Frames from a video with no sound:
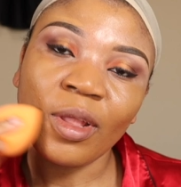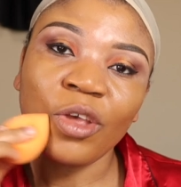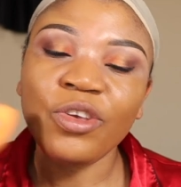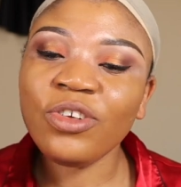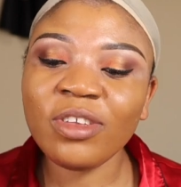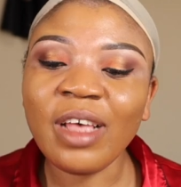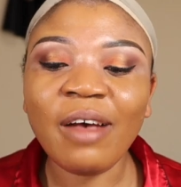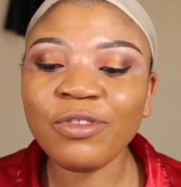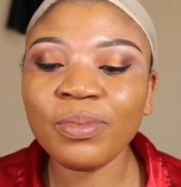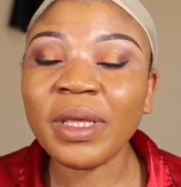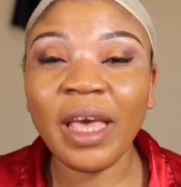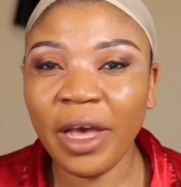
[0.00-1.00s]
You just have
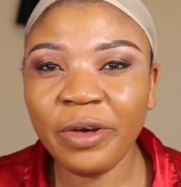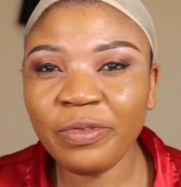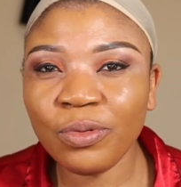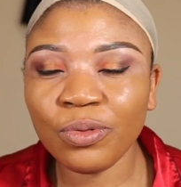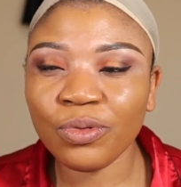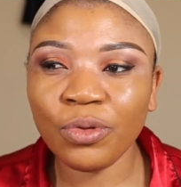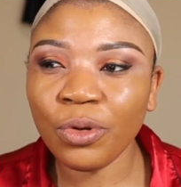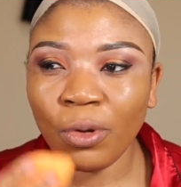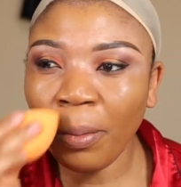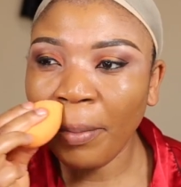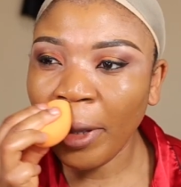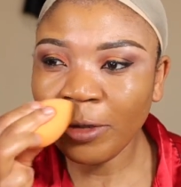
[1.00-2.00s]
to be careful so you
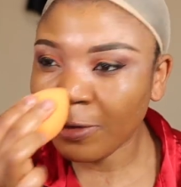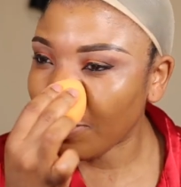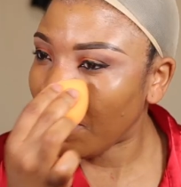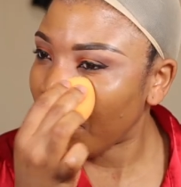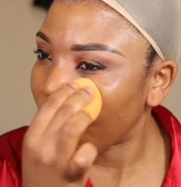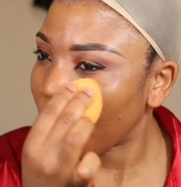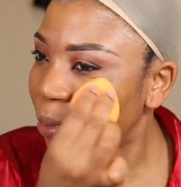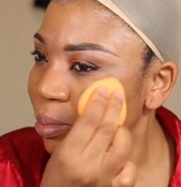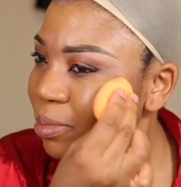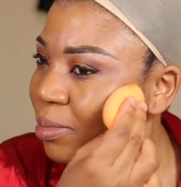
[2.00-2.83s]
don't mess up your